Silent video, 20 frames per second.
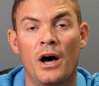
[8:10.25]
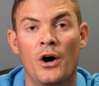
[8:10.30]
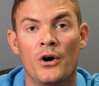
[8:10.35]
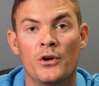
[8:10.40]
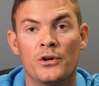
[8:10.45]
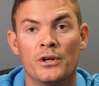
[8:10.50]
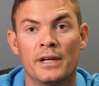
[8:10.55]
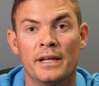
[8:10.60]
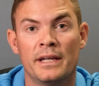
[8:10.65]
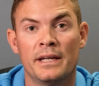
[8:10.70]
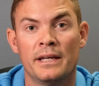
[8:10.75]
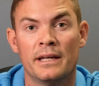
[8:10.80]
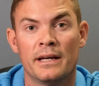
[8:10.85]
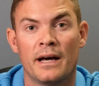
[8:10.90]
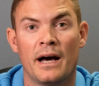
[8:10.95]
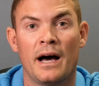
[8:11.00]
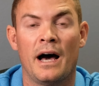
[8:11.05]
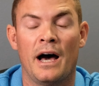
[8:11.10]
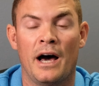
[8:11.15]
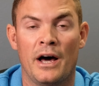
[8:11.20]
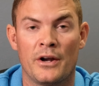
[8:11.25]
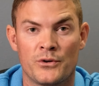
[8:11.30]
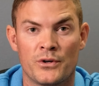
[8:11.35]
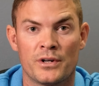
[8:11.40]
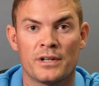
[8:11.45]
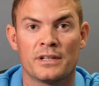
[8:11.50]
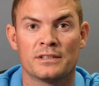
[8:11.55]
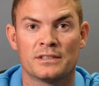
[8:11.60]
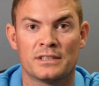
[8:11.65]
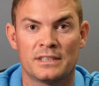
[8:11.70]
only
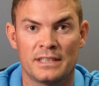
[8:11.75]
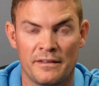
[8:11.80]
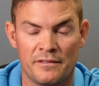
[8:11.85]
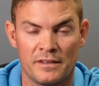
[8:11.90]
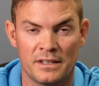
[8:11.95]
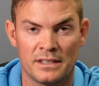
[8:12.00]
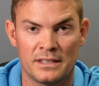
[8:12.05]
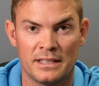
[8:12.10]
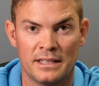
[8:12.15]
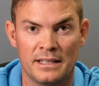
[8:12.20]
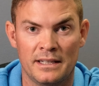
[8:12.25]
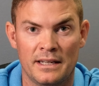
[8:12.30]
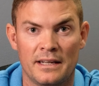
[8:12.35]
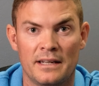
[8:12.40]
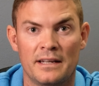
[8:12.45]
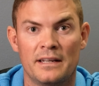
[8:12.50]
170